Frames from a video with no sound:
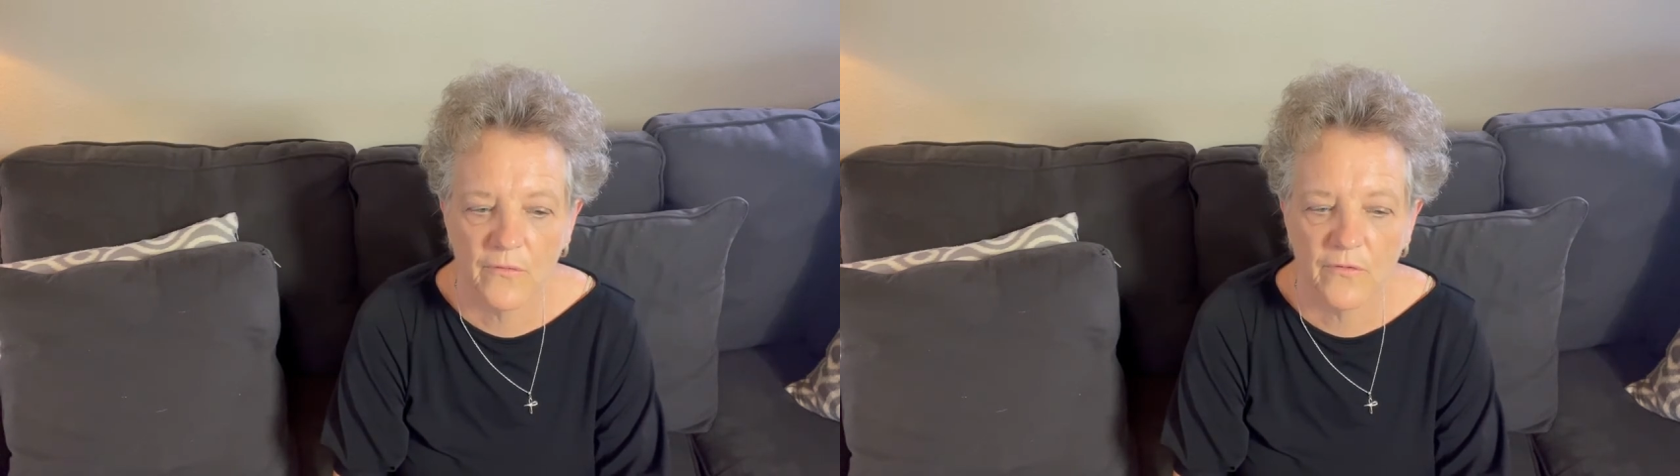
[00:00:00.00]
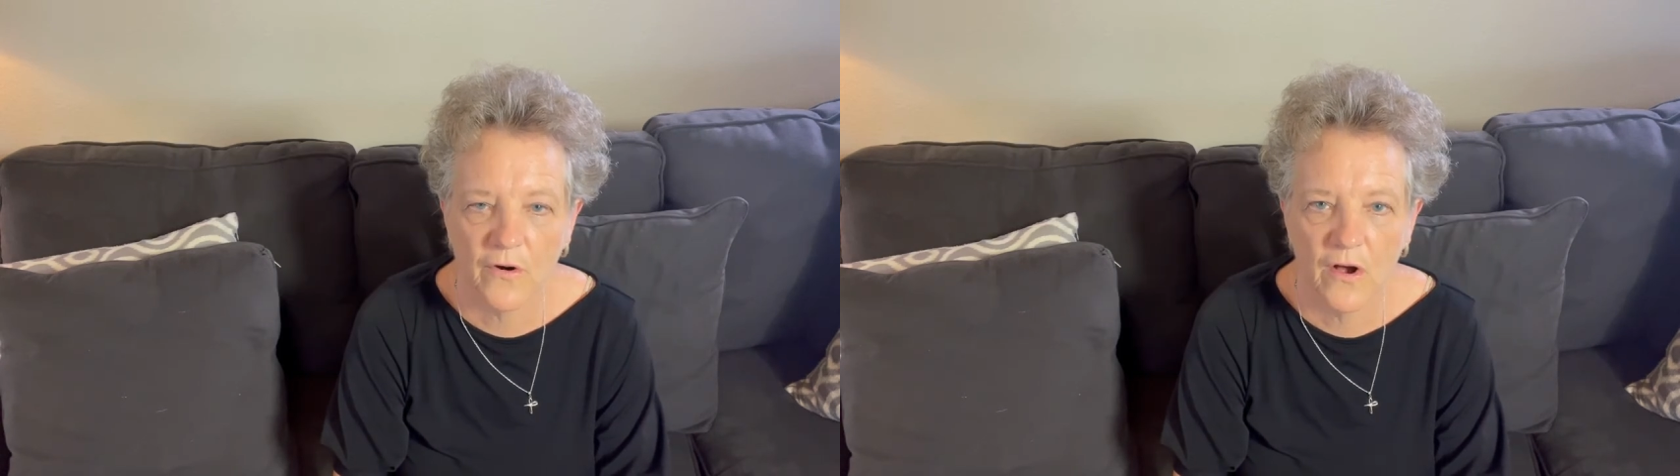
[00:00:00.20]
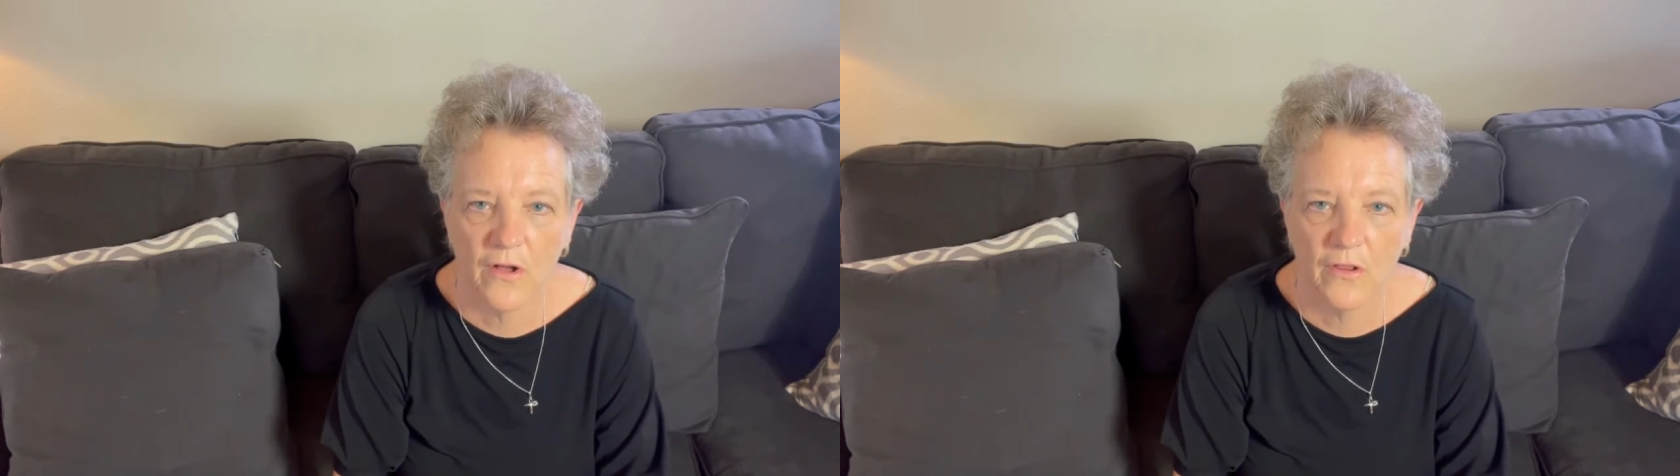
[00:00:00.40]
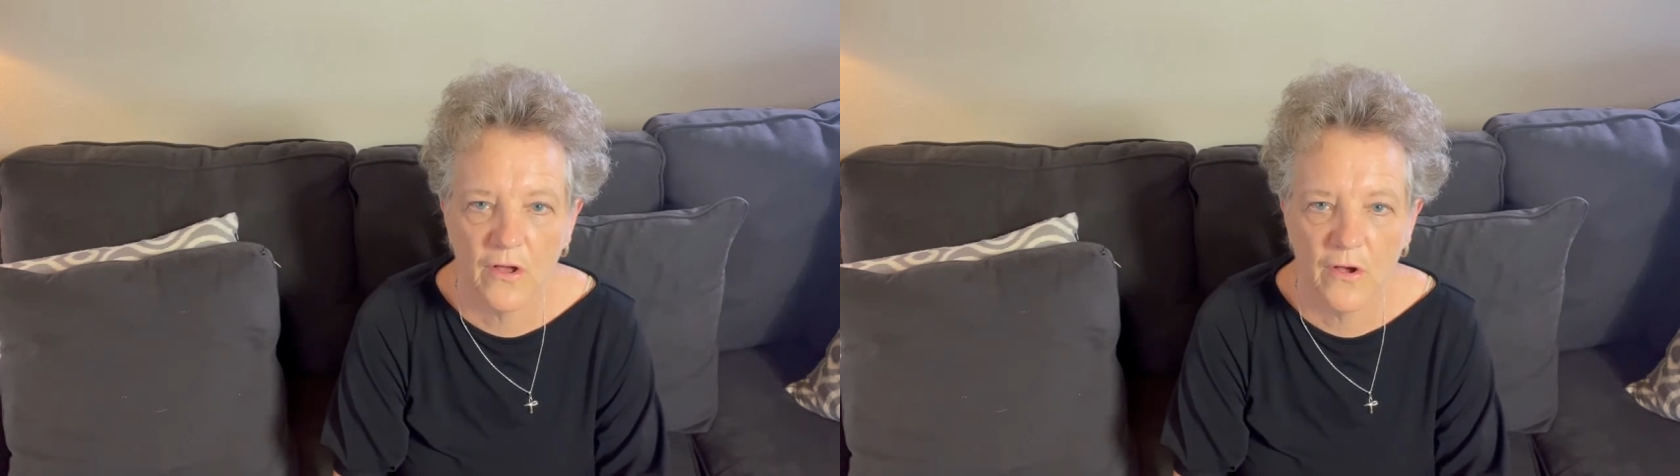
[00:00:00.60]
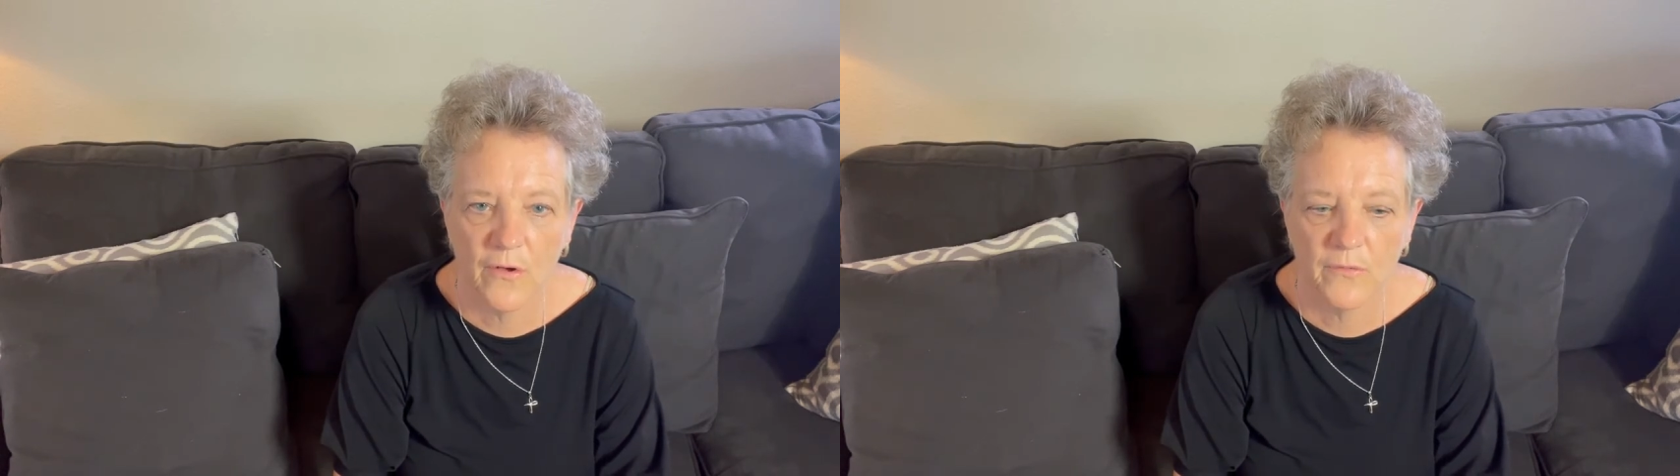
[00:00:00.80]
for all
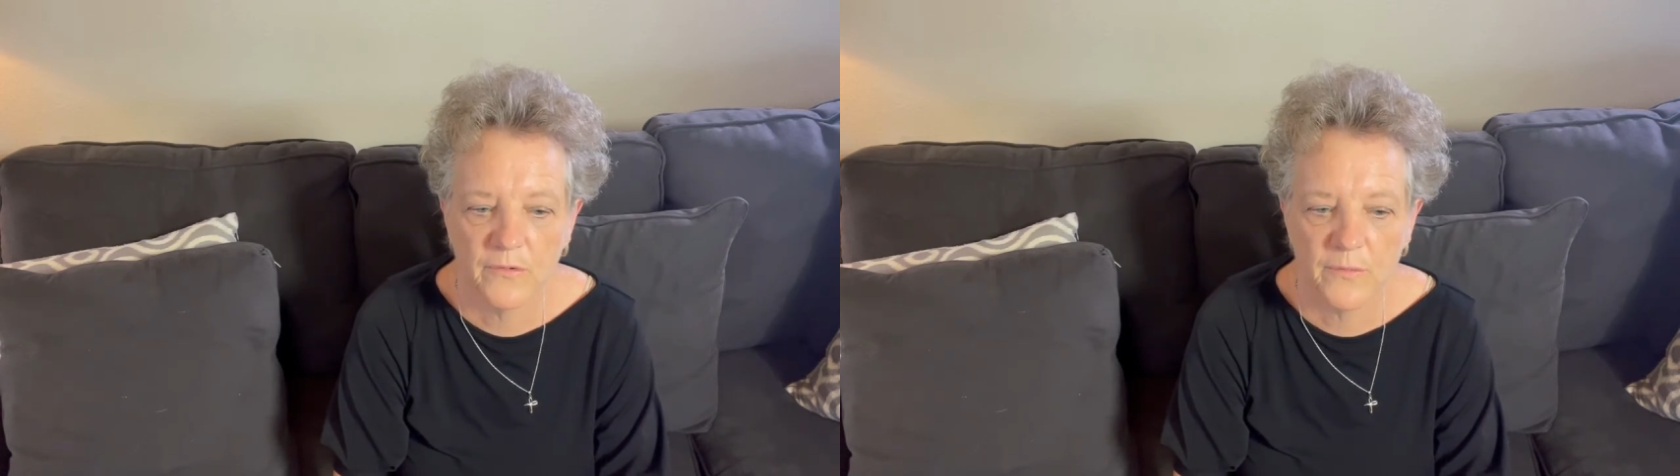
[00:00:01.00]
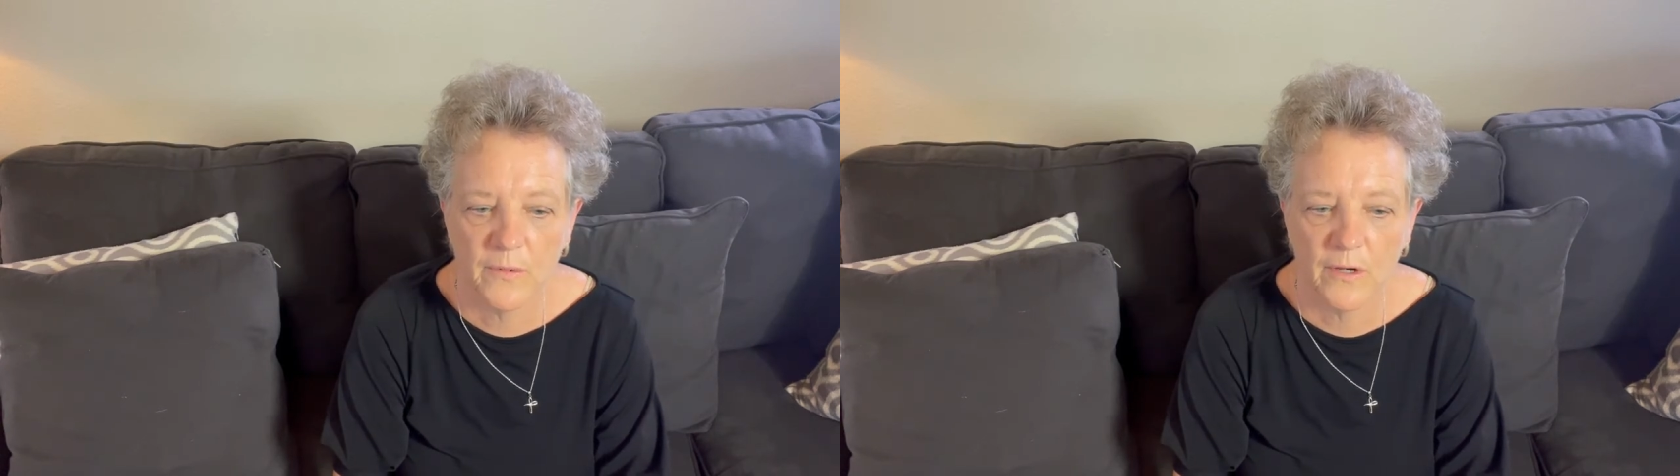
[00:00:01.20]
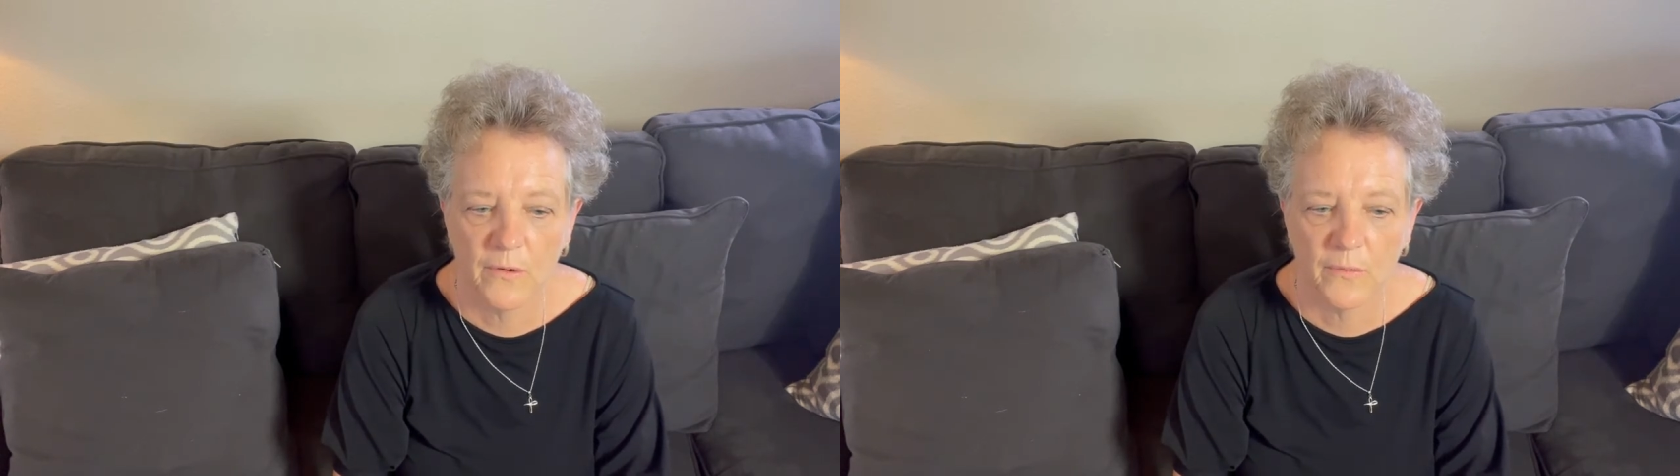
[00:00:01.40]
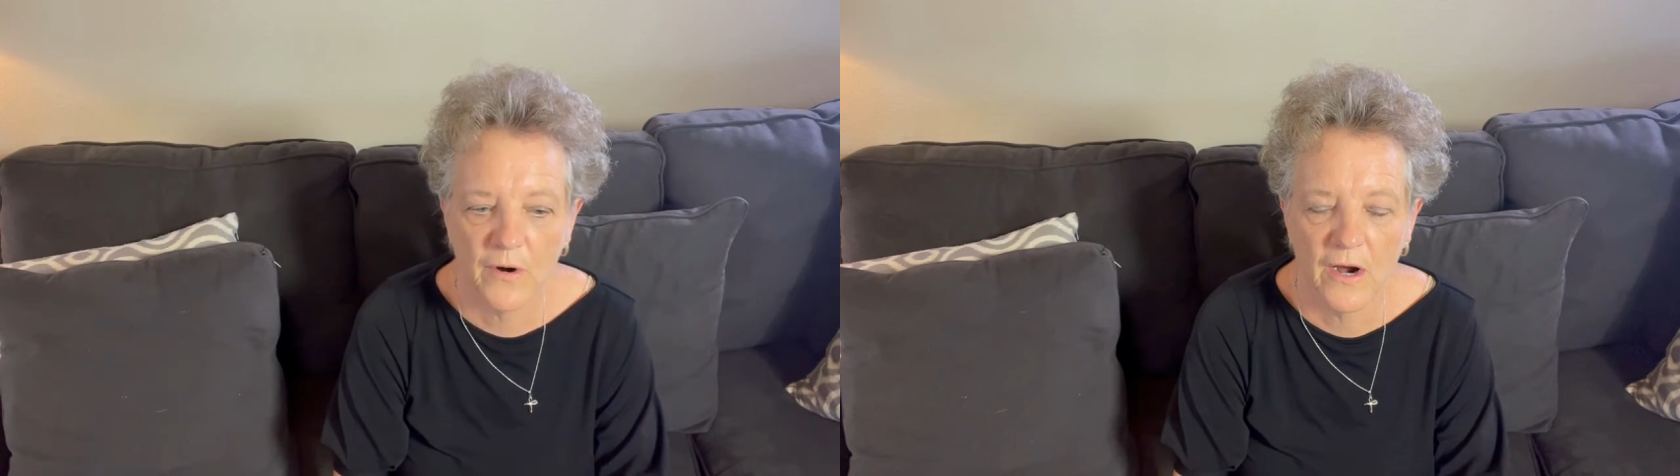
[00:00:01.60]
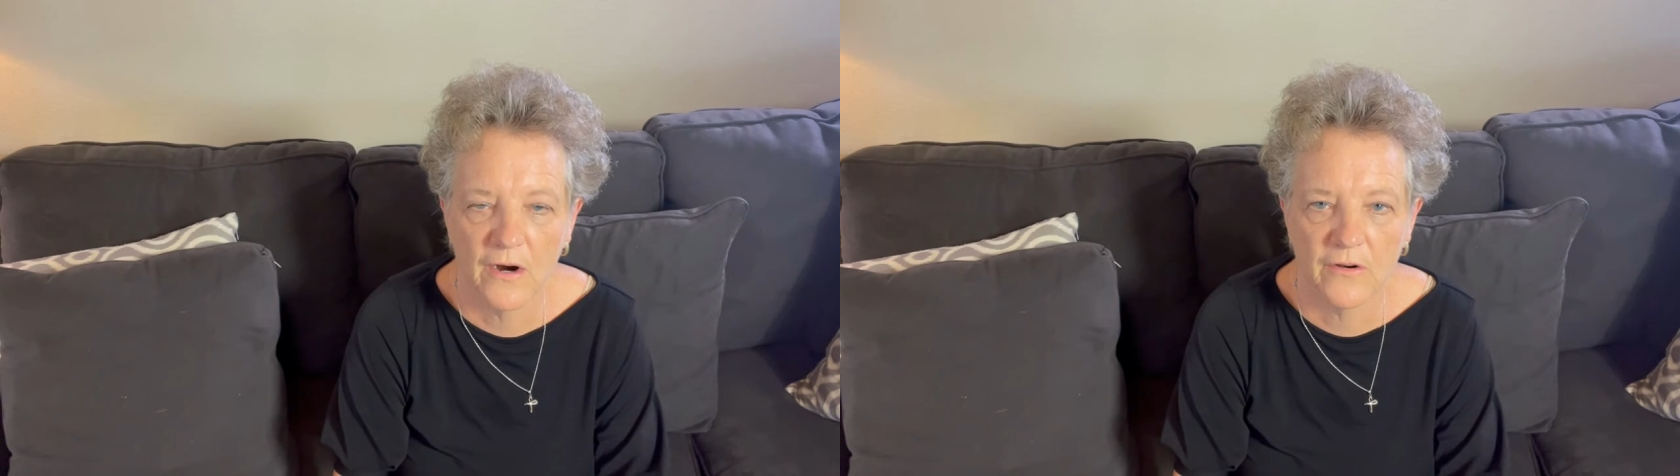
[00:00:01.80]
homes built
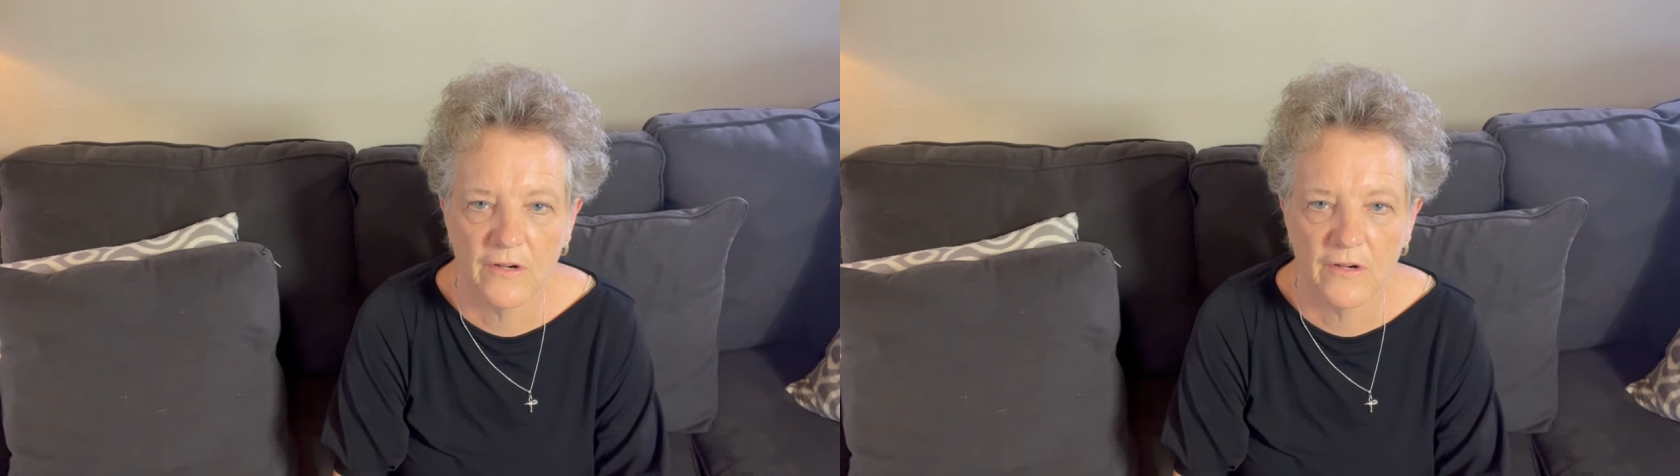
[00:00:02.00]
prior